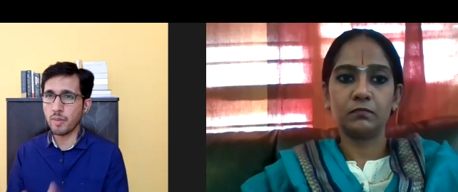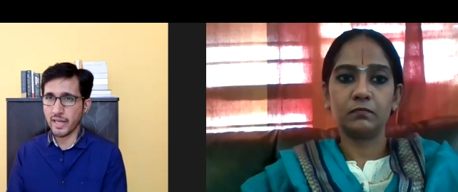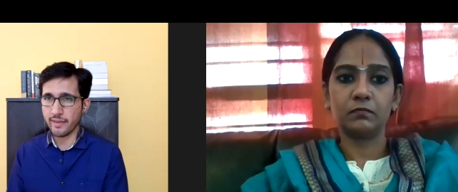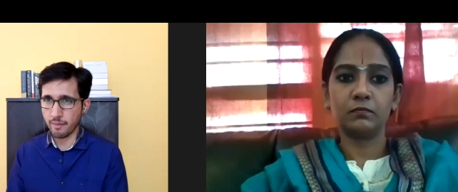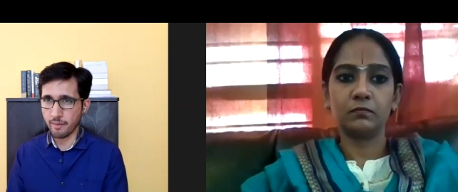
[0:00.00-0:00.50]

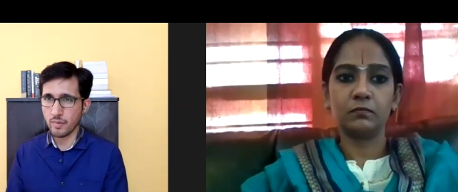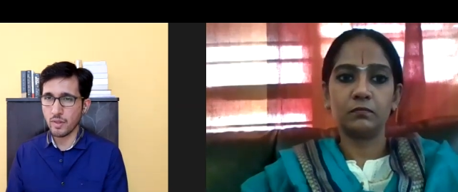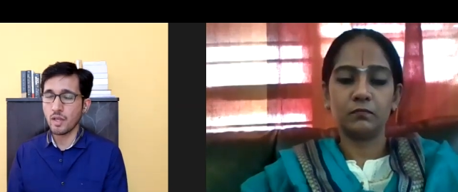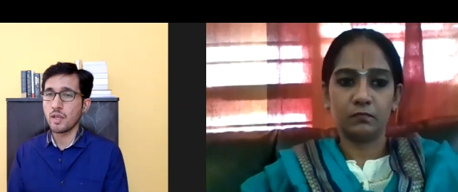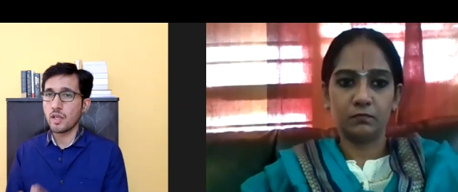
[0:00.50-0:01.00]
Speaker 1: buy them.
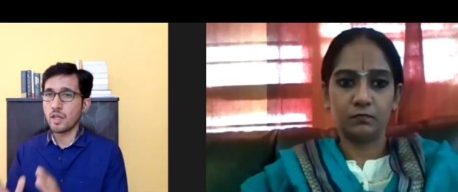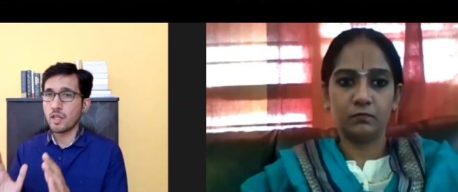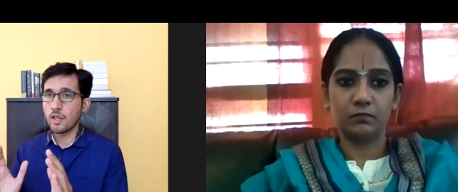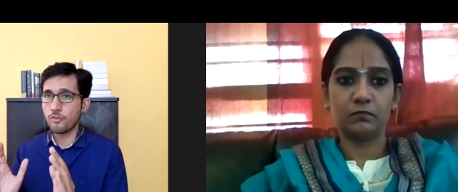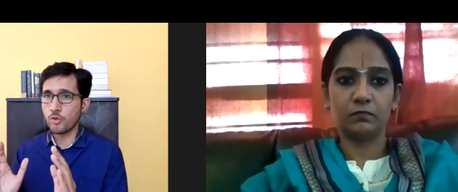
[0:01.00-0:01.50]

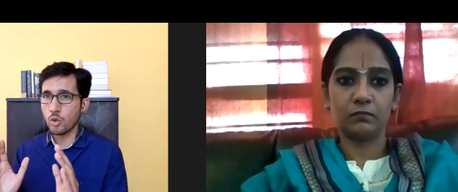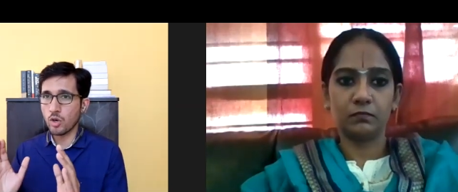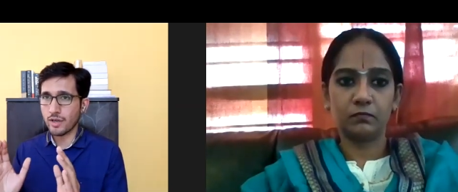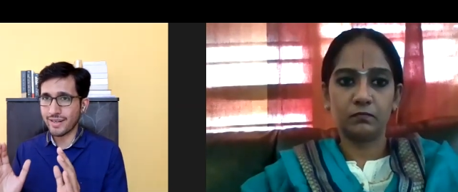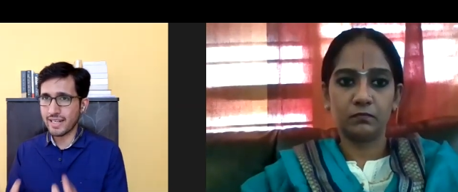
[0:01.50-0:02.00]
If you
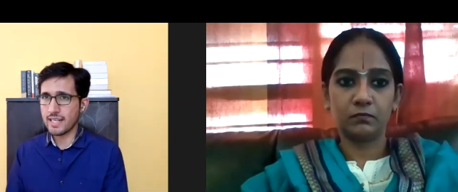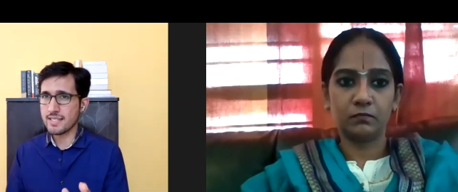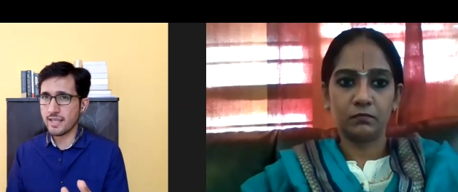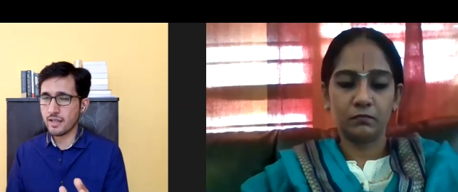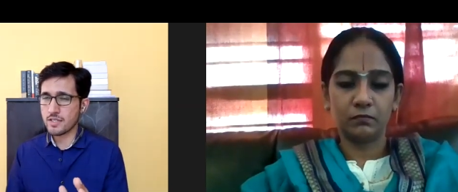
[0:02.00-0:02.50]
are really
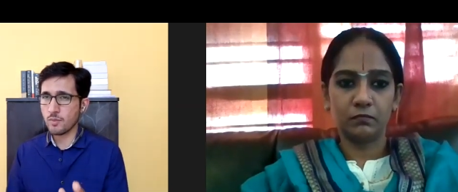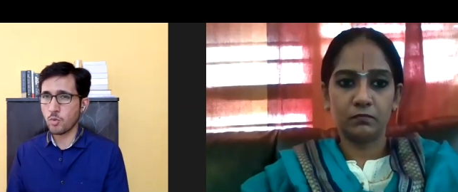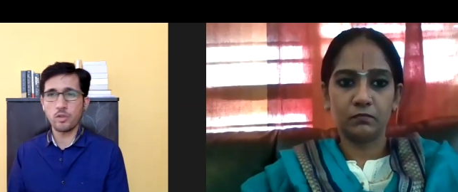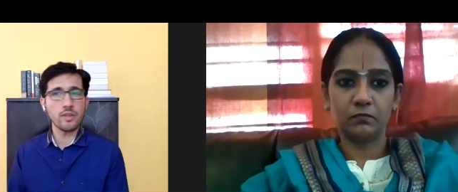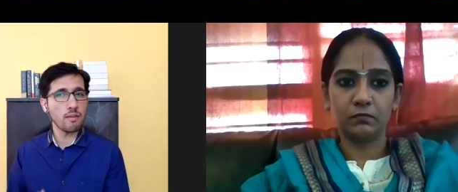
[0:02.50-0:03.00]
serious
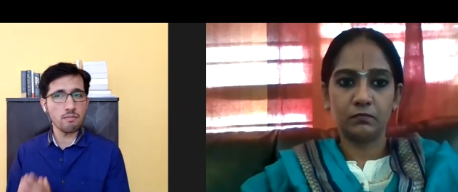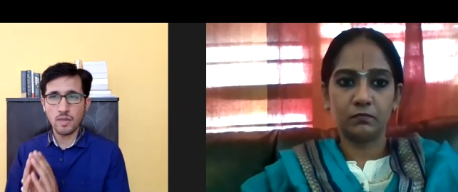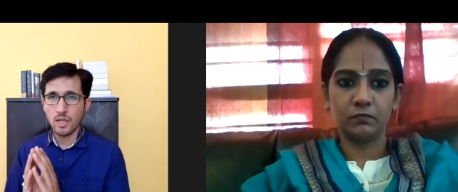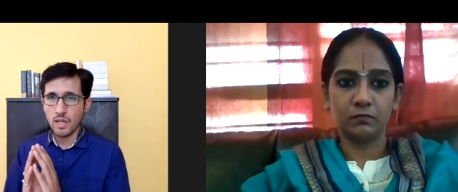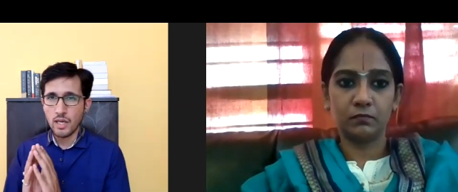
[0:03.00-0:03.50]
about
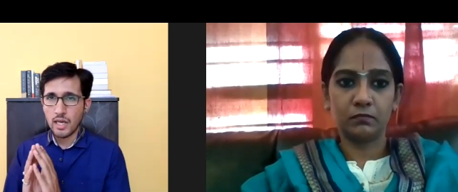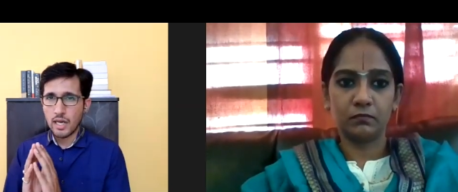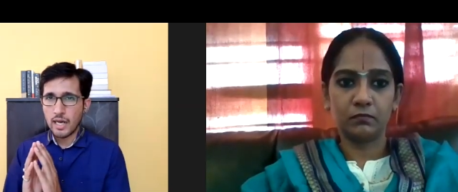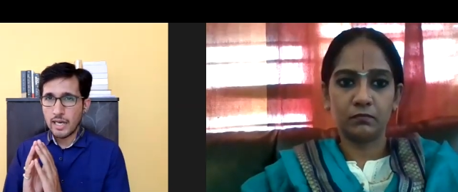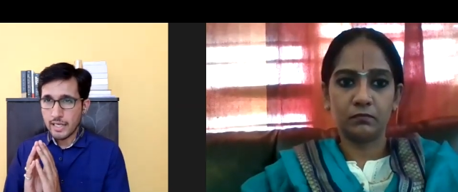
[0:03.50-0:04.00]
them,
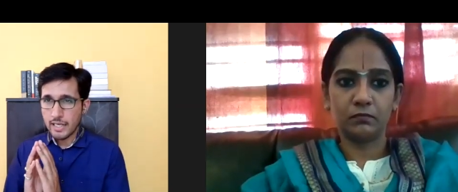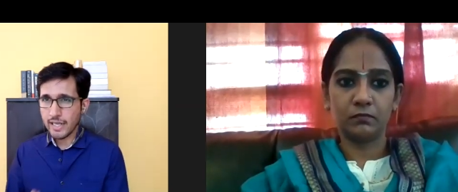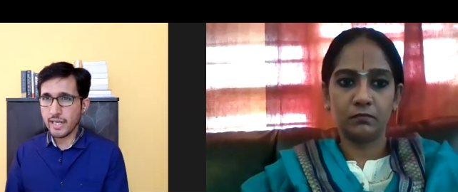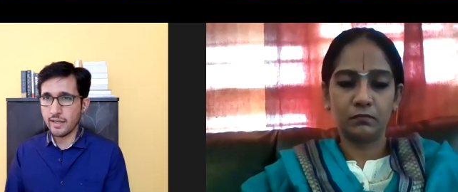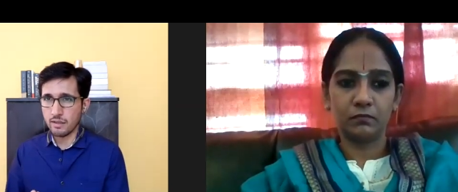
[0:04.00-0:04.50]

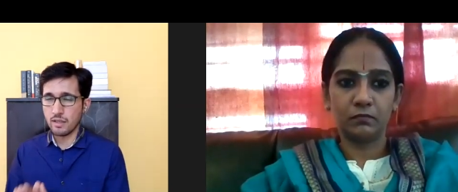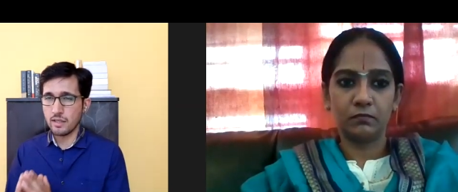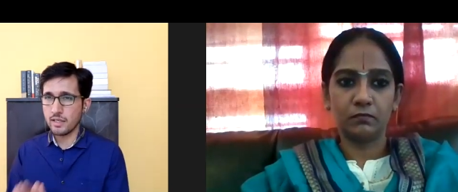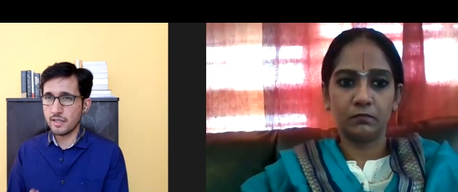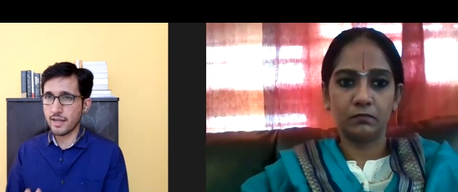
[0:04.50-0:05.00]
read
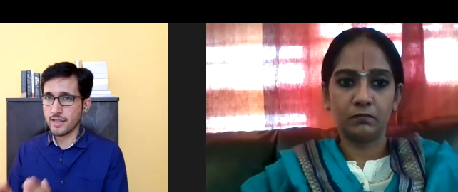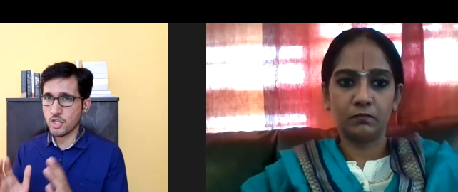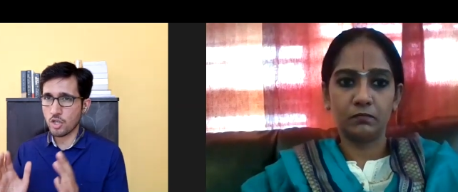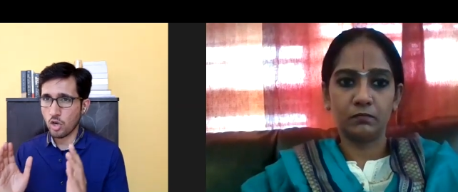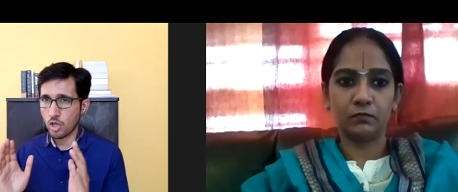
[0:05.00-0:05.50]

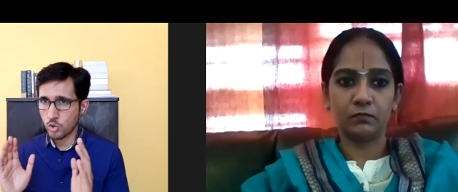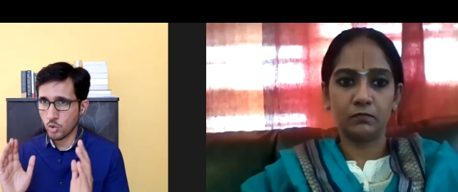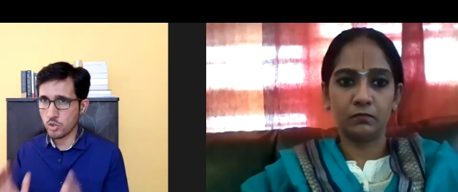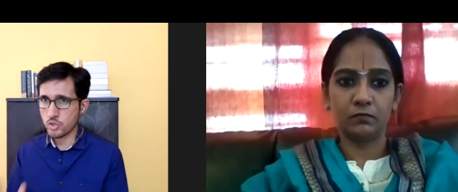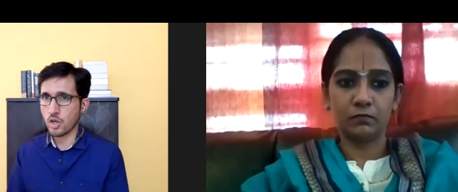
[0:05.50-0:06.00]
literature
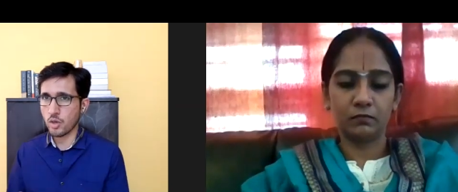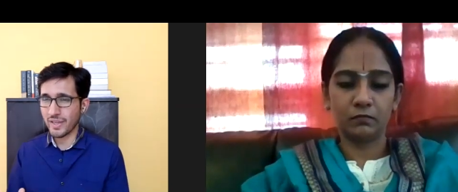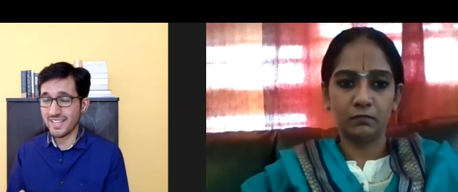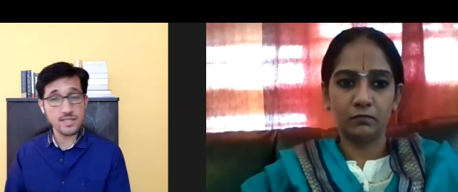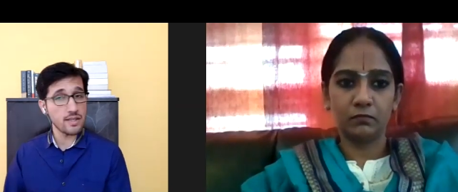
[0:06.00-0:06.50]
on those
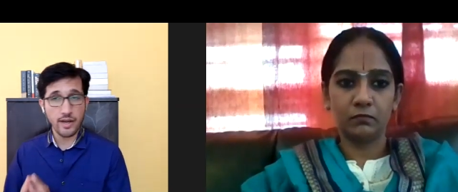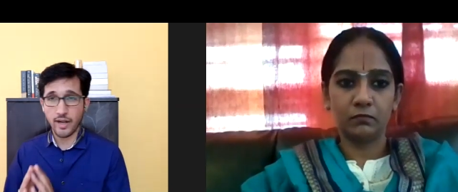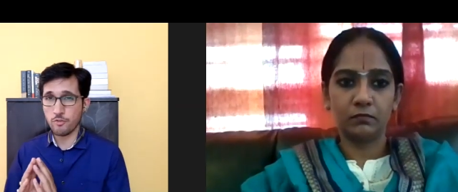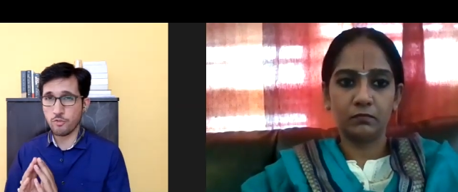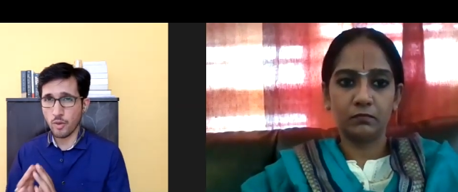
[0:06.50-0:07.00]
topics
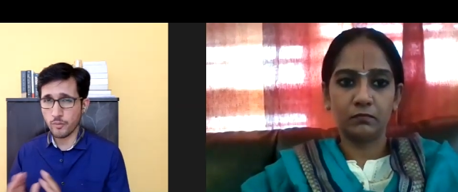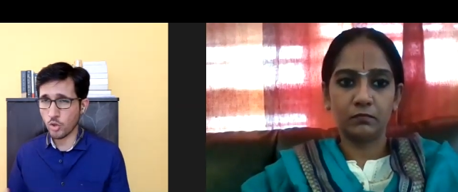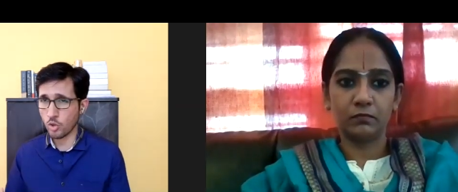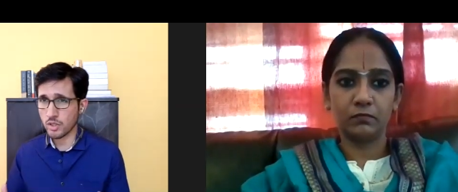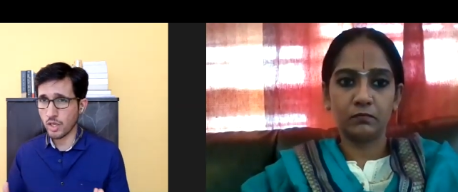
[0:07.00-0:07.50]
and form
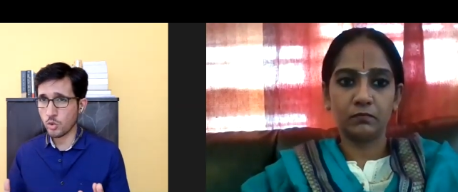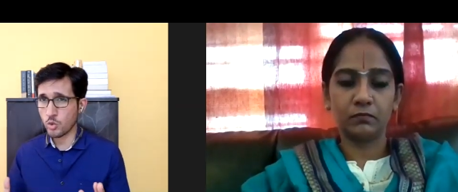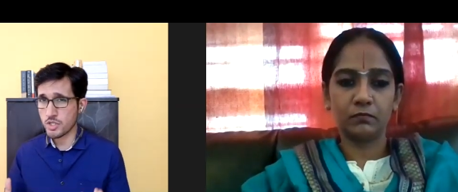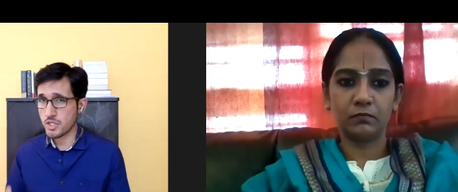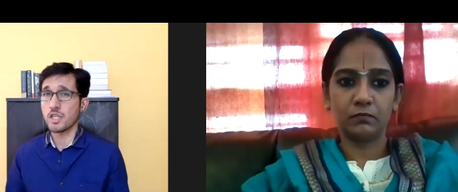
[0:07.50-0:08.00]
your own
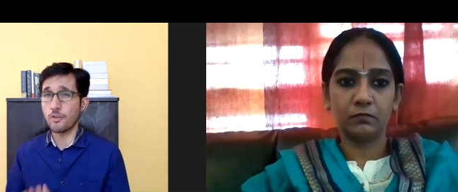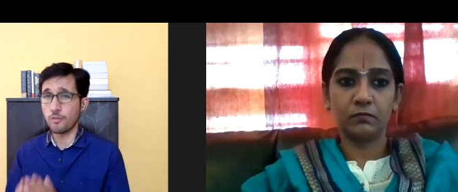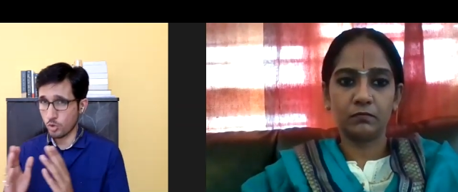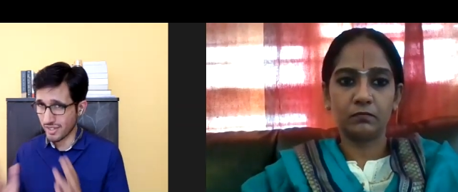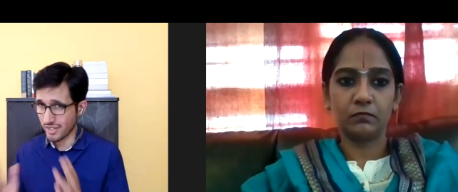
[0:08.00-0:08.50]
conclusions.
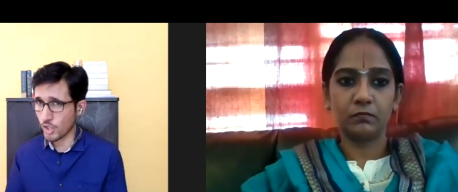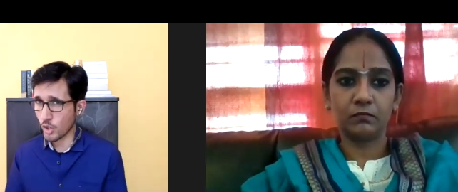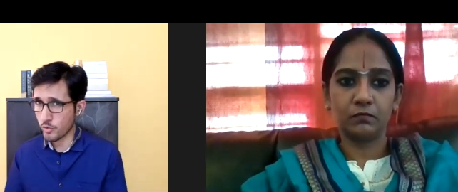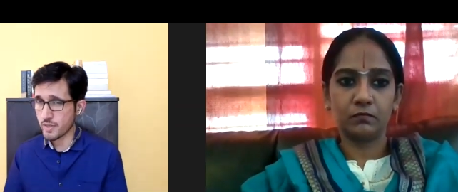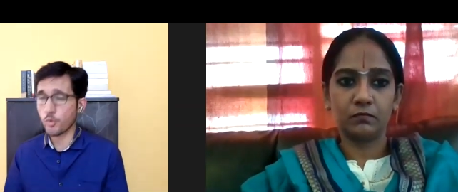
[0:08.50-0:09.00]
If you think
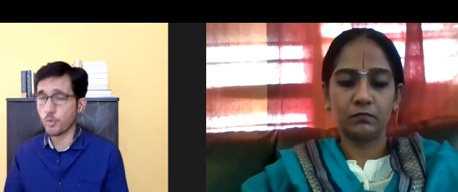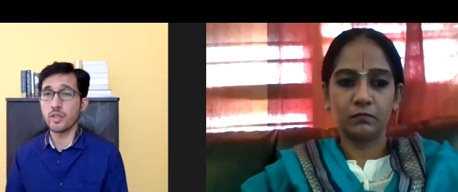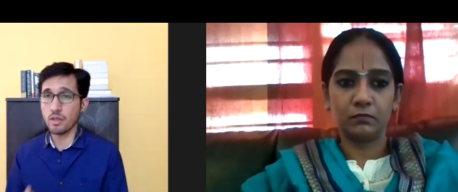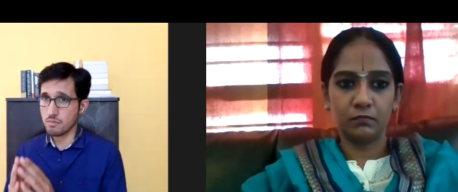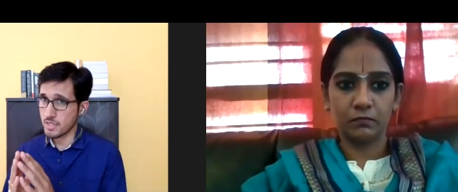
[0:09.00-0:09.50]
you have to
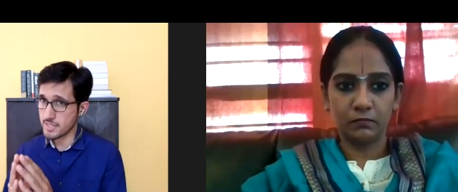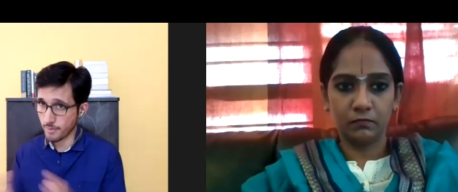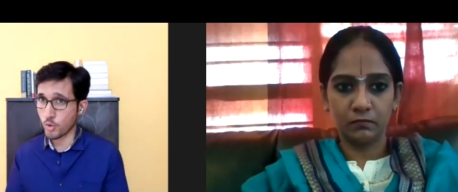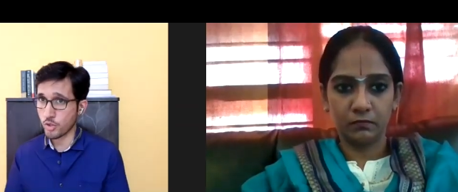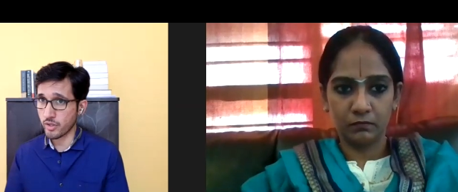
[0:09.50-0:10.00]
support them,
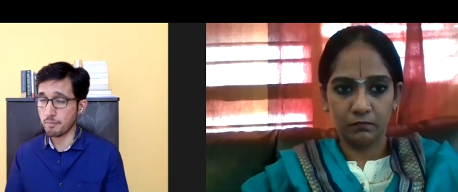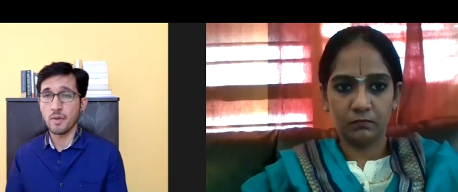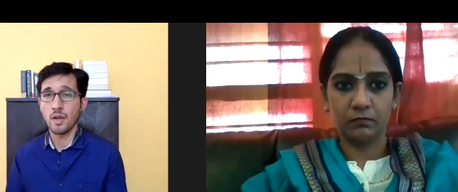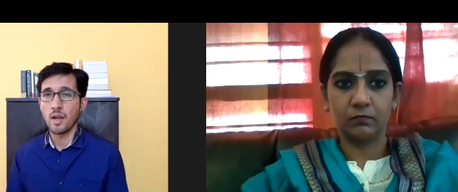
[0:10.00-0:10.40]
support them.